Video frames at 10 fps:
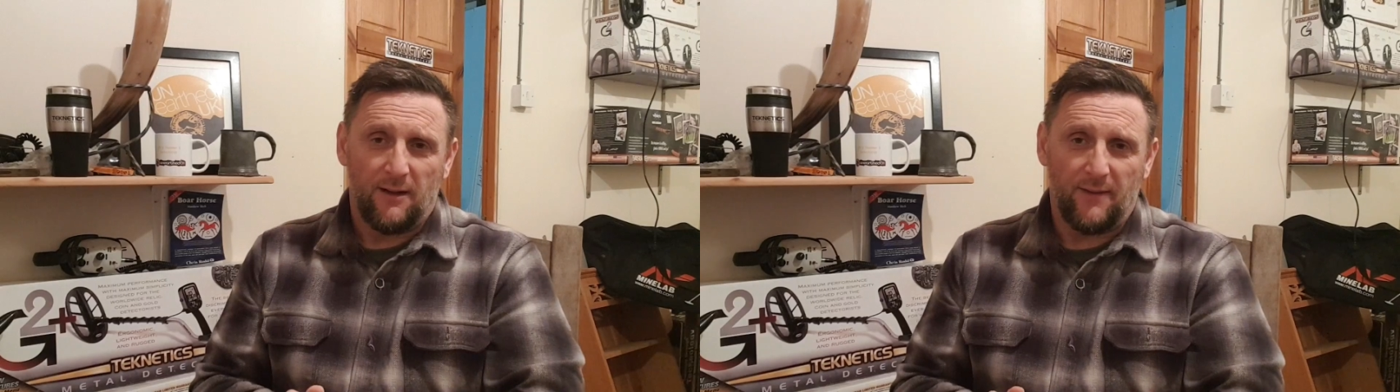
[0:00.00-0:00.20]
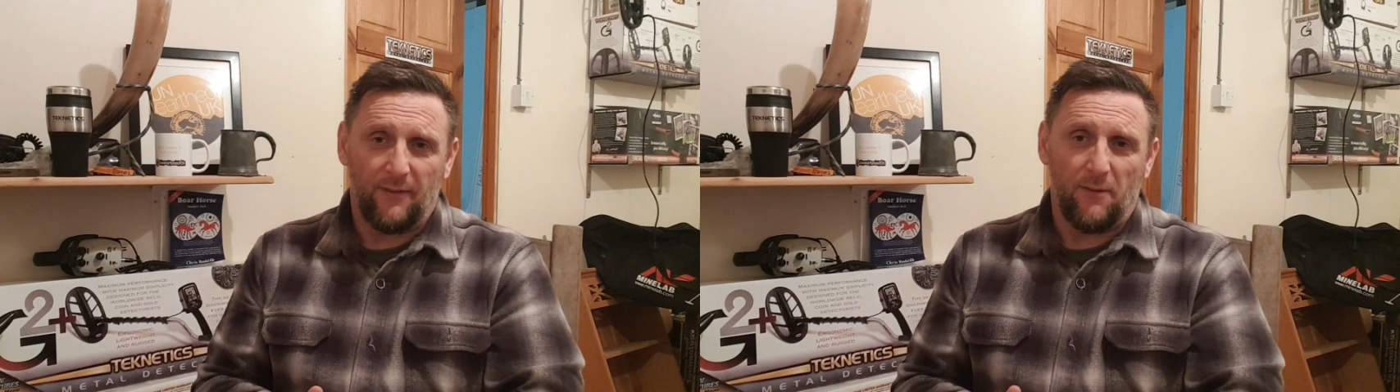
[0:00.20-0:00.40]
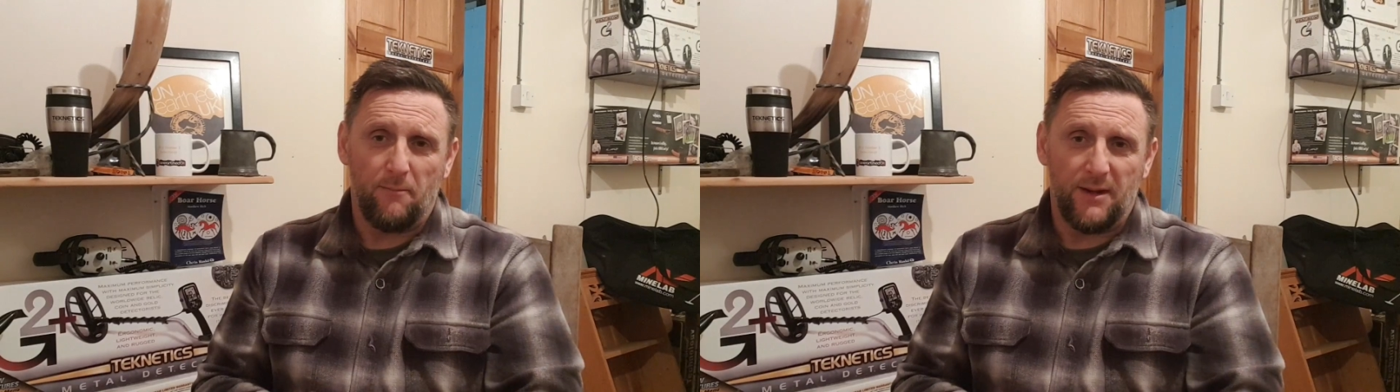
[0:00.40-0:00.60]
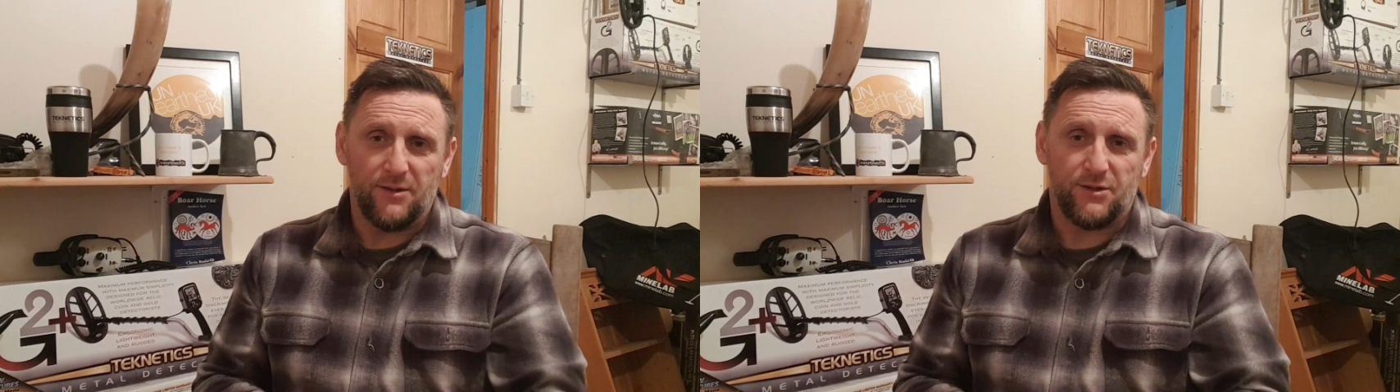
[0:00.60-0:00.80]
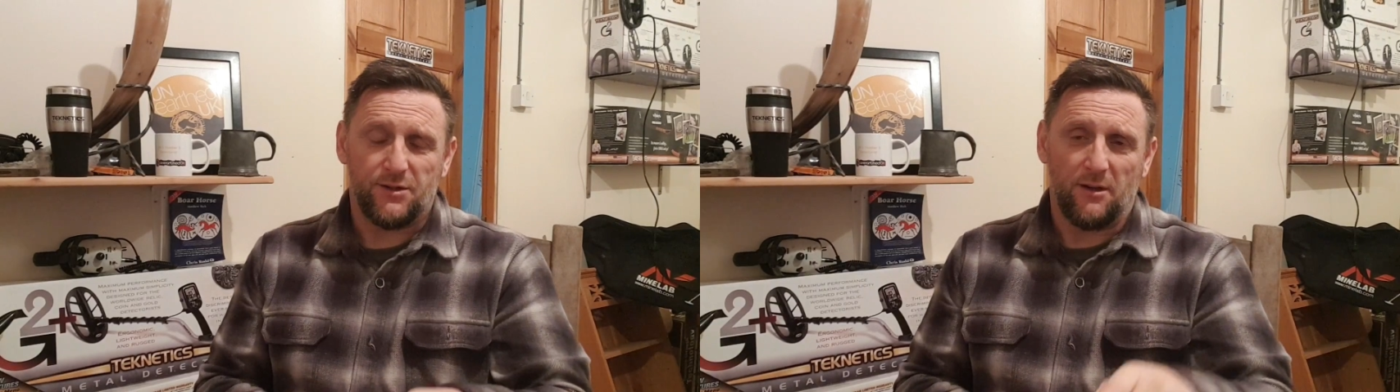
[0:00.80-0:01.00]
that the
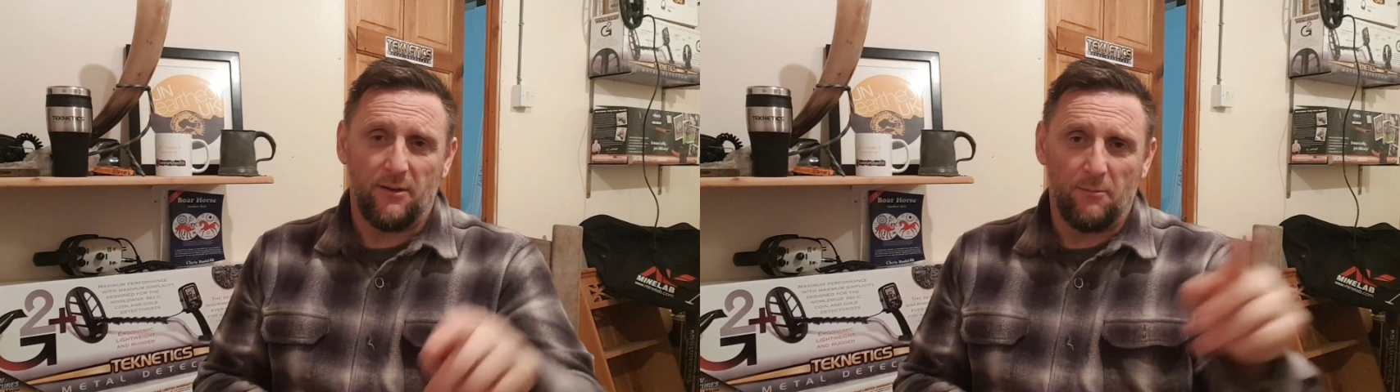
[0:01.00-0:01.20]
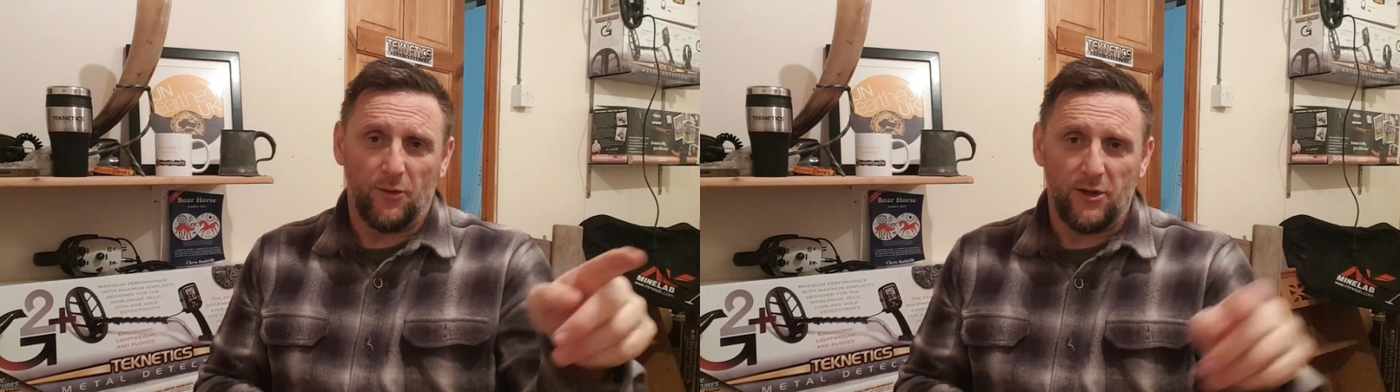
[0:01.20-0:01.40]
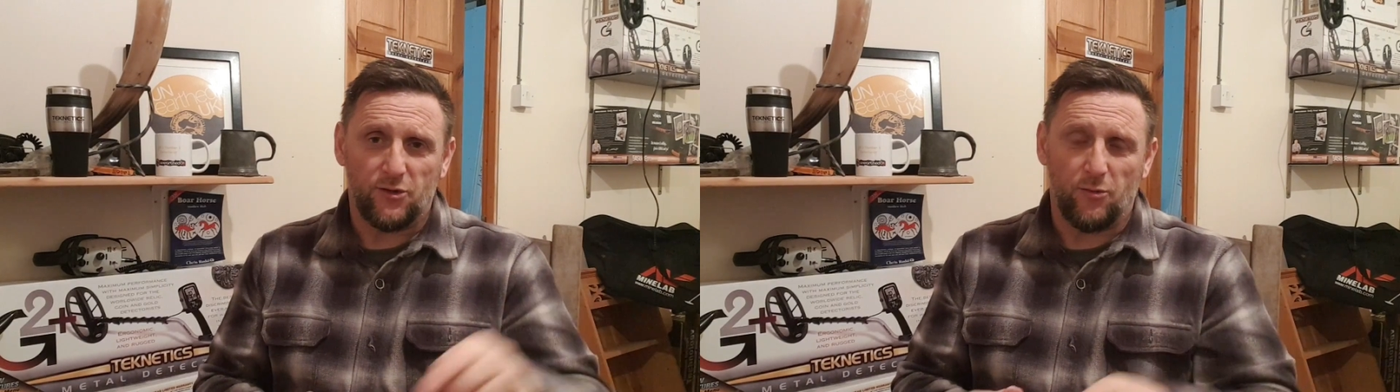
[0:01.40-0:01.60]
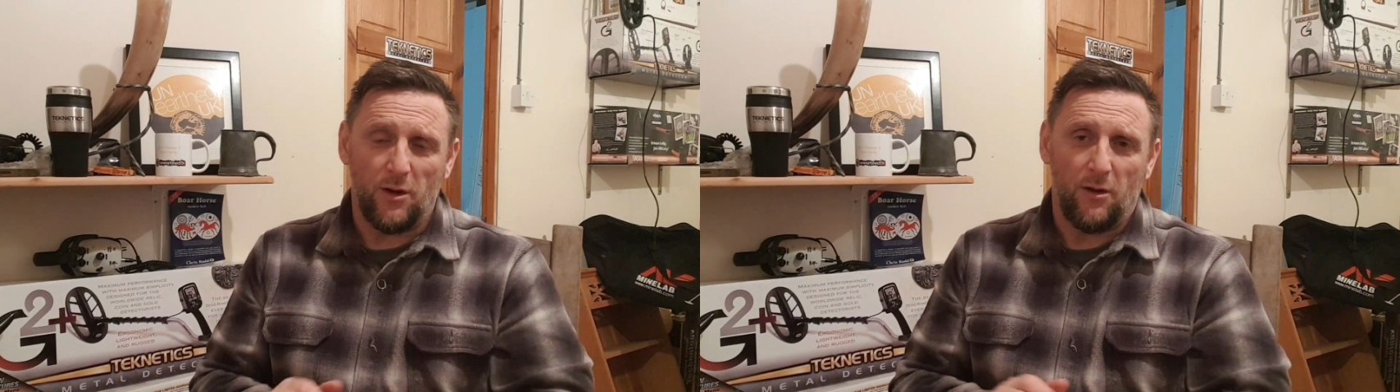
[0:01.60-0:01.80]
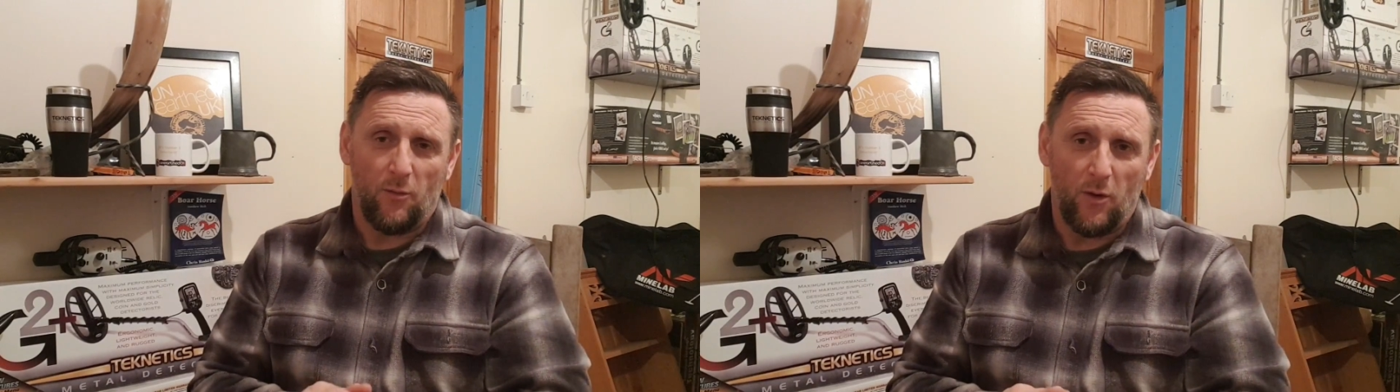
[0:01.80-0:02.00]
mints and the moneyers
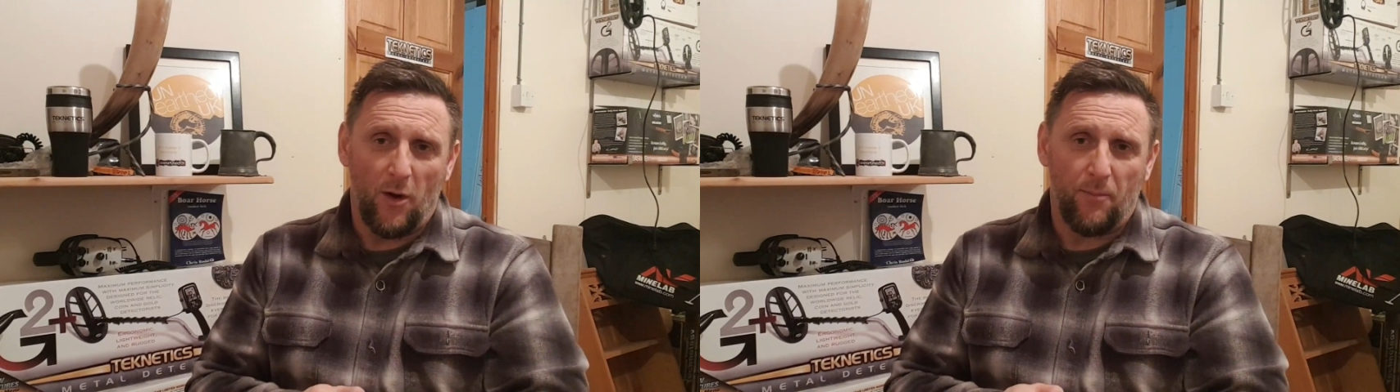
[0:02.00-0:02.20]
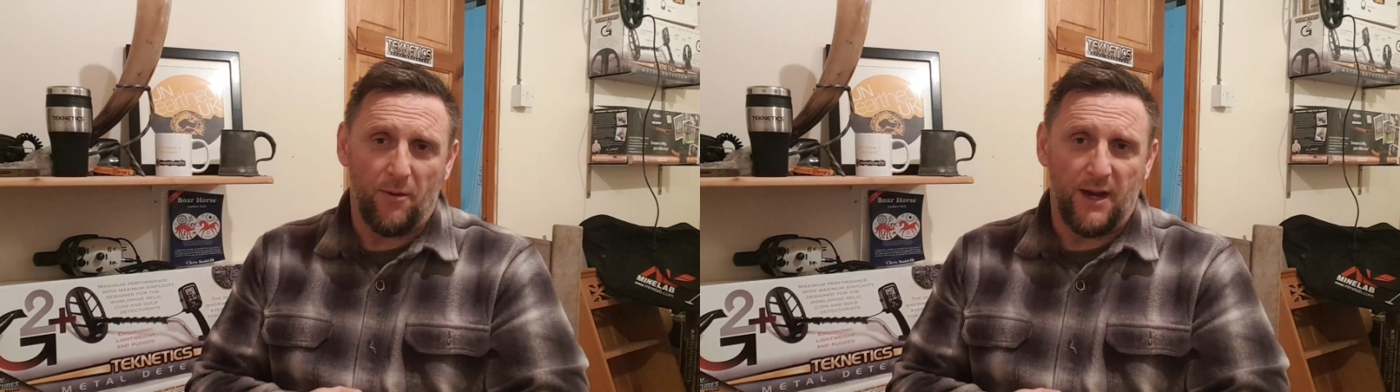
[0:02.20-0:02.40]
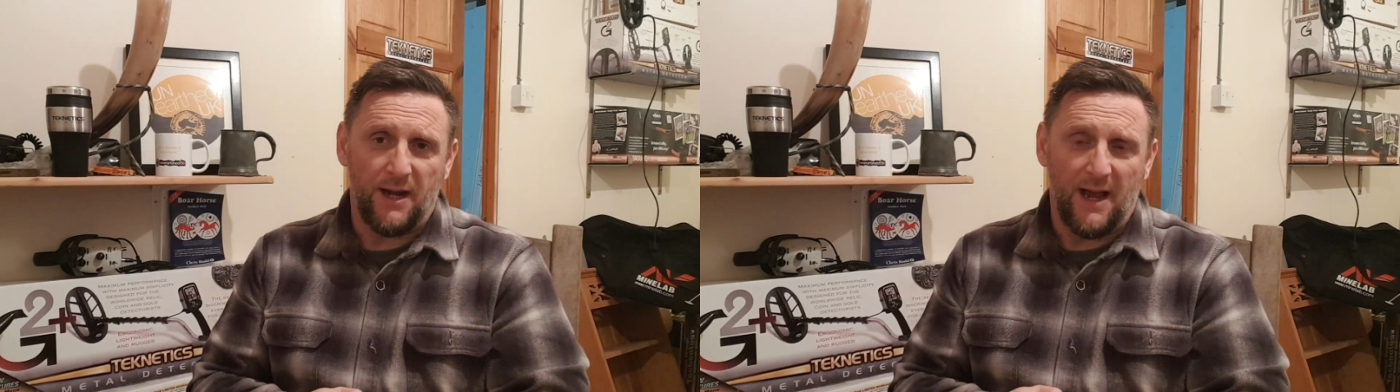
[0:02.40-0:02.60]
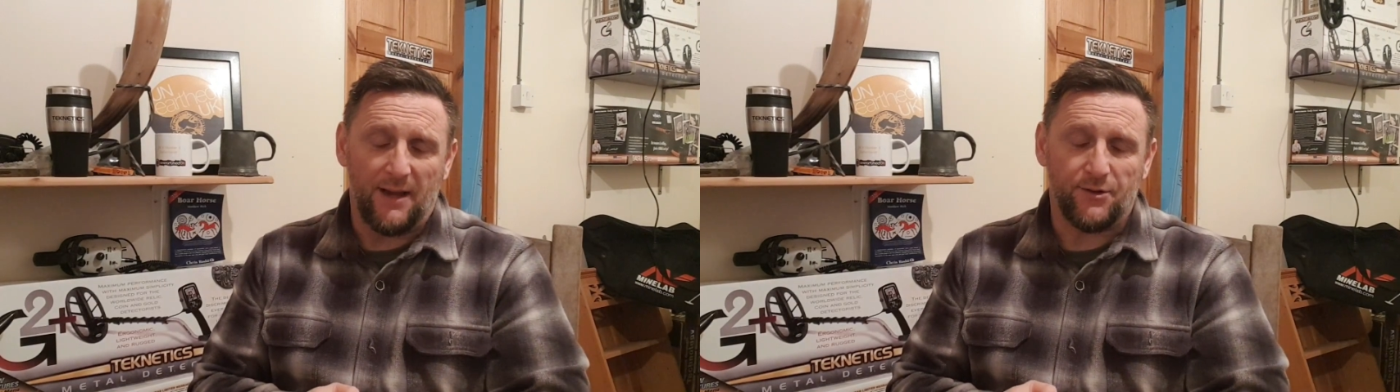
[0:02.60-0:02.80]
were operating at.